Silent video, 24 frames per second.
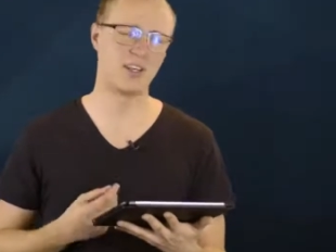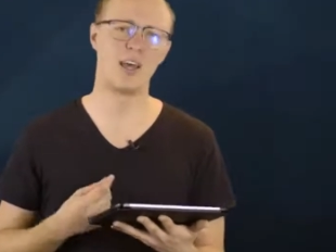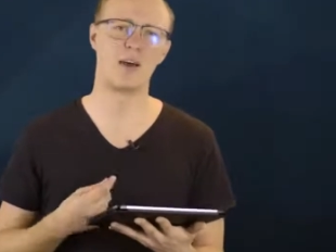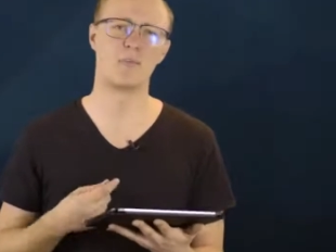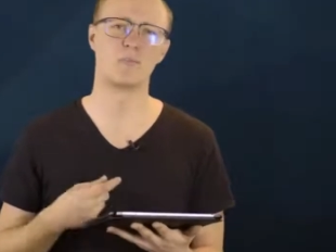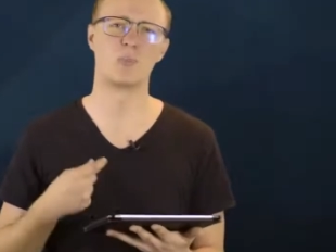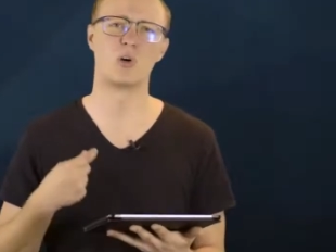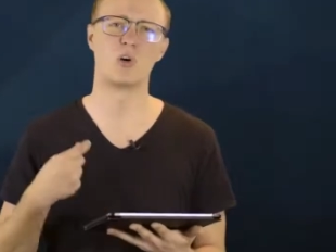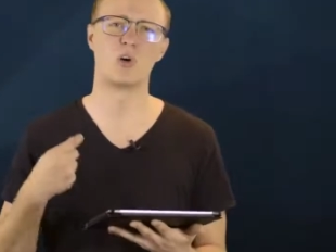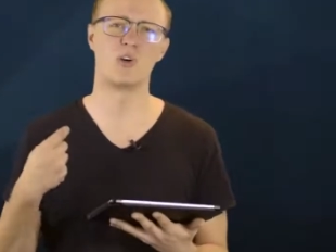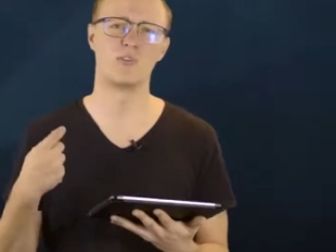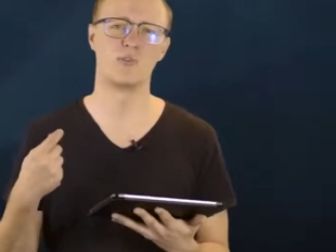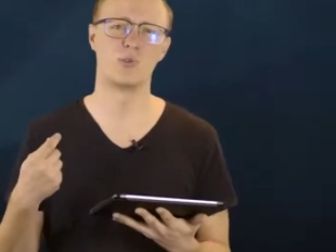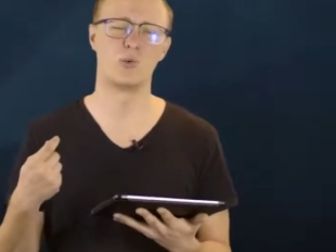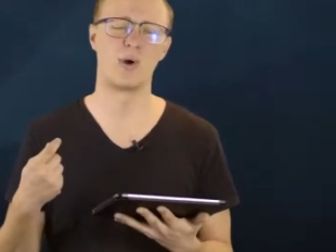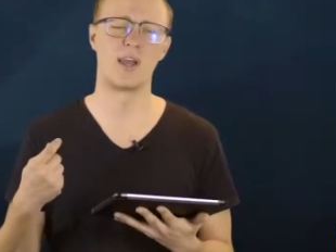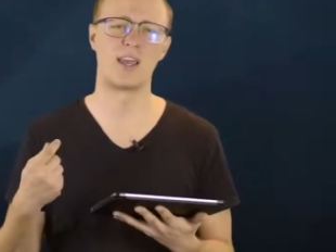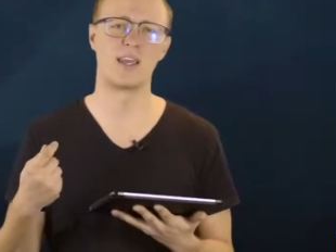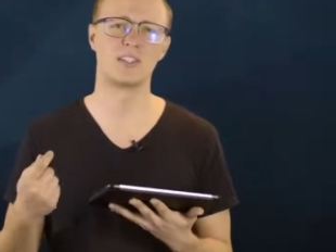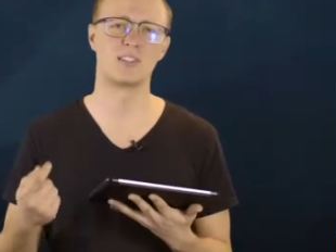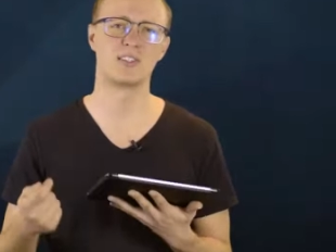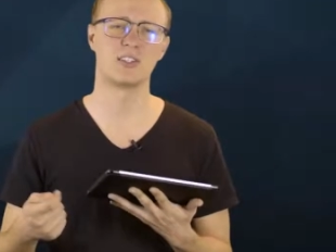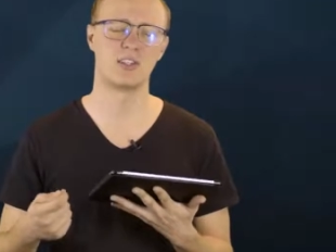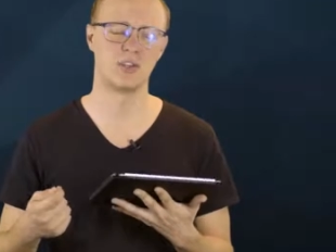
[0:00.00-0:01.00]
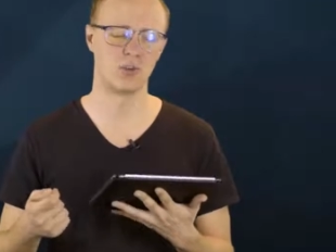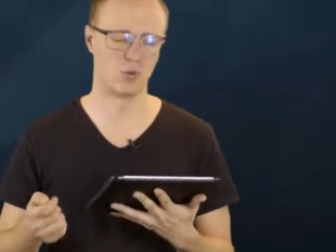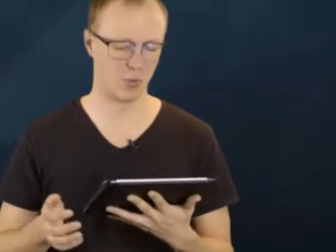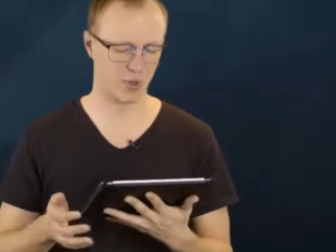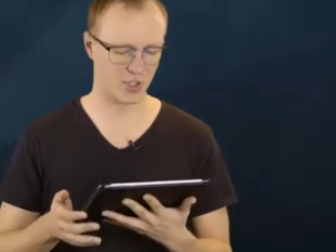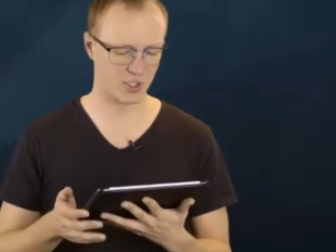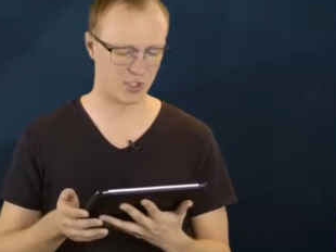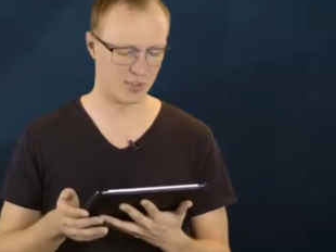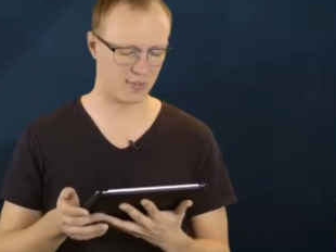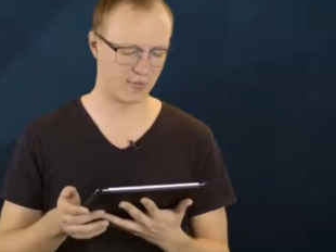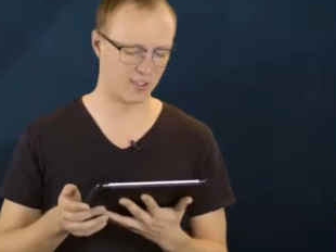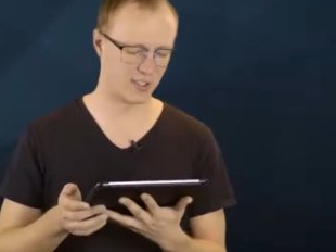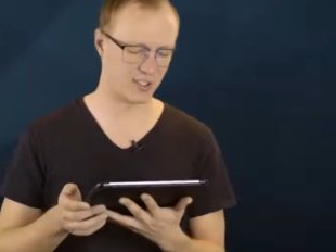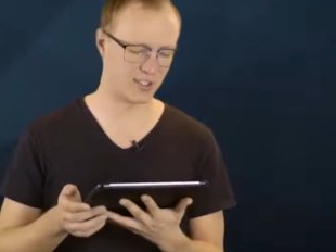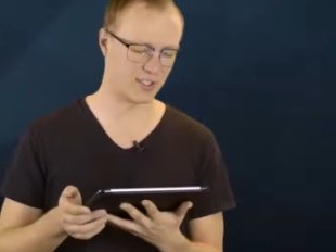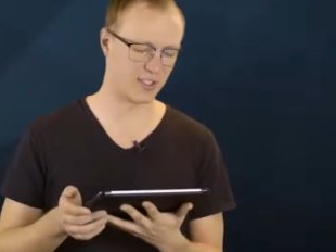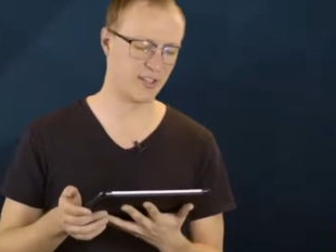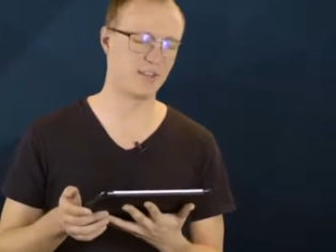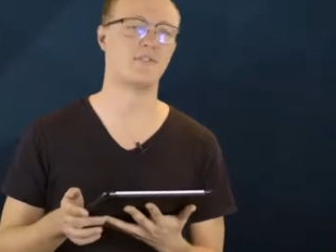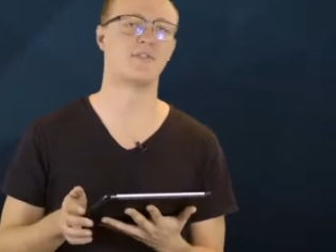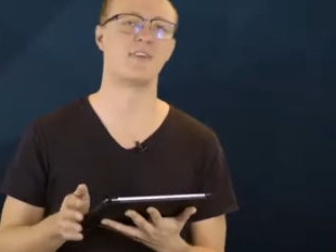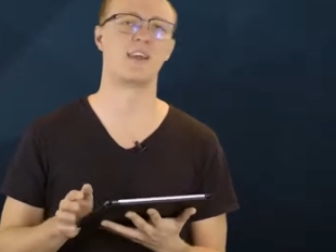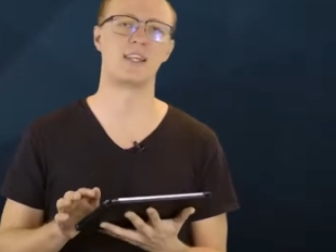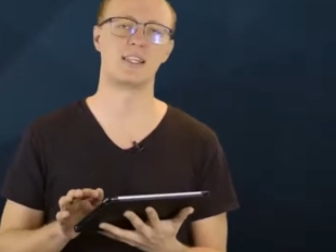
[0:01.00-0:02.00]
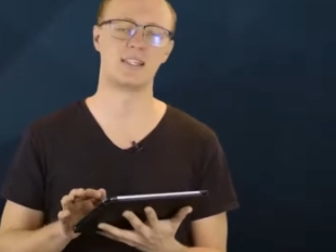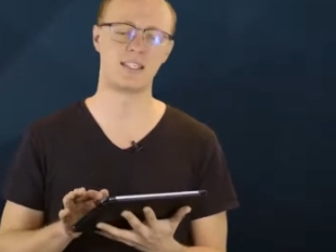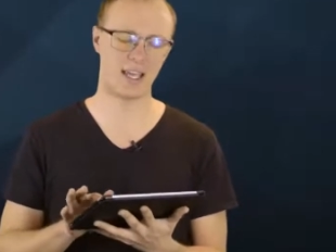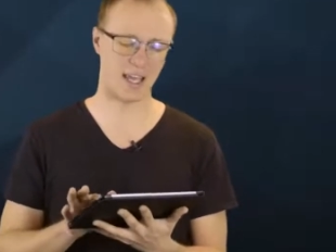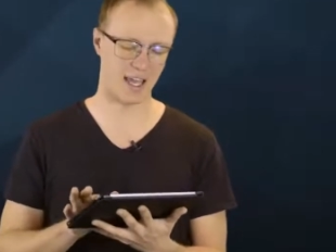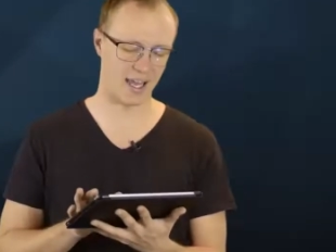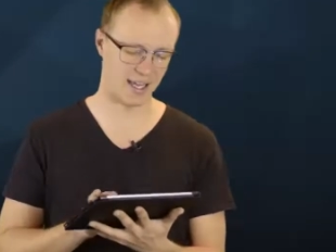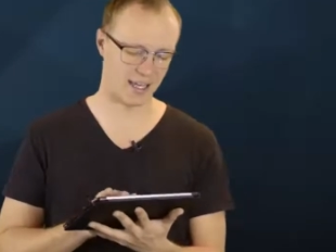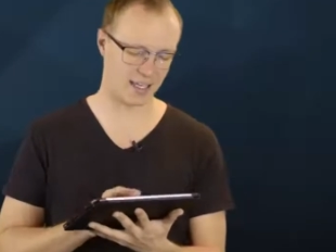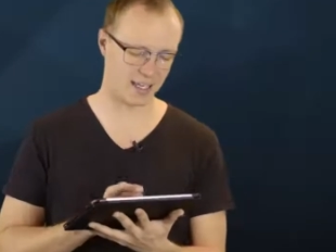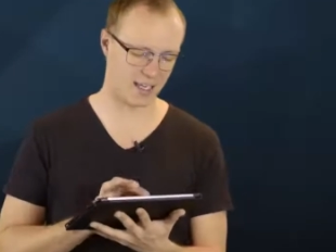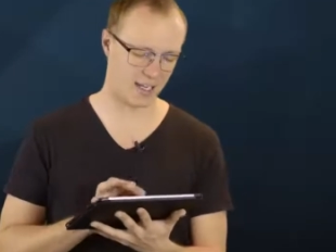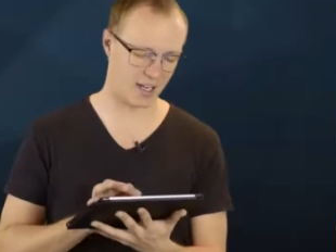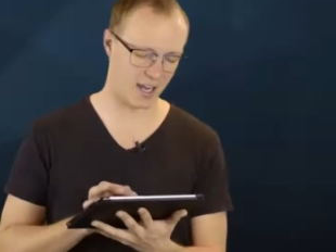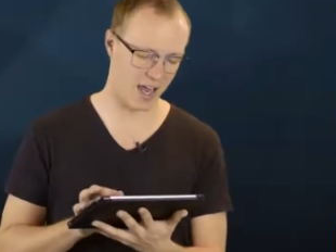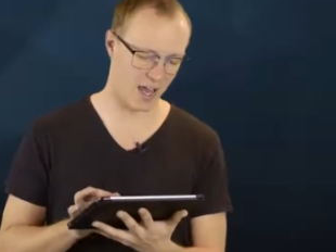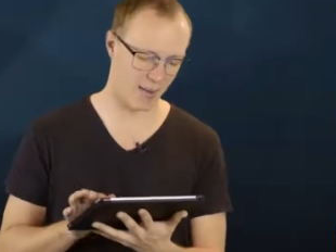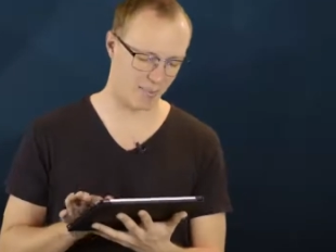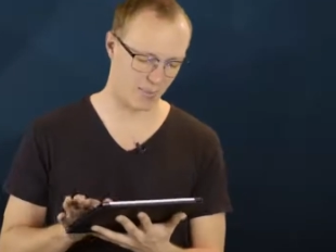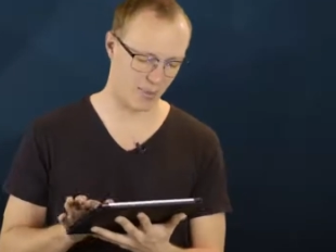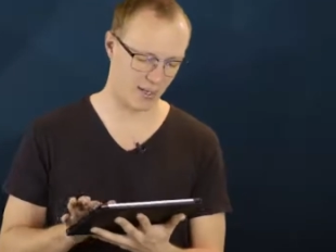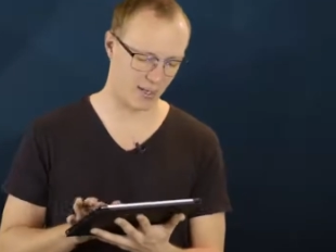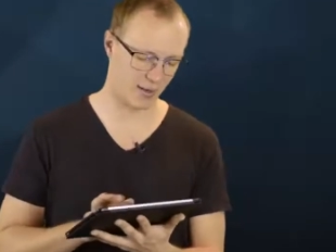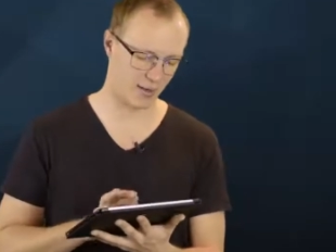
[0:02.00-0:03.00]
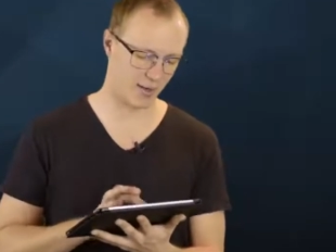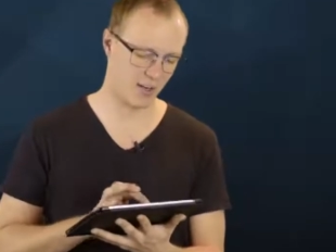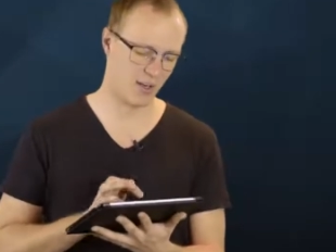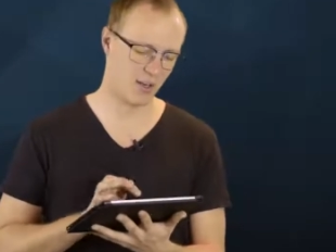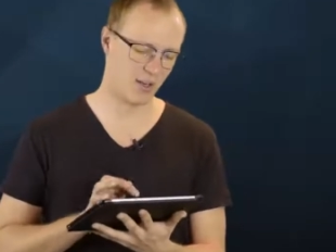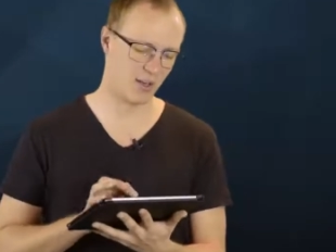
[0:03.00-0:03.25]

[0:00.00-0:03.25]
number of ways in which this event A can happen,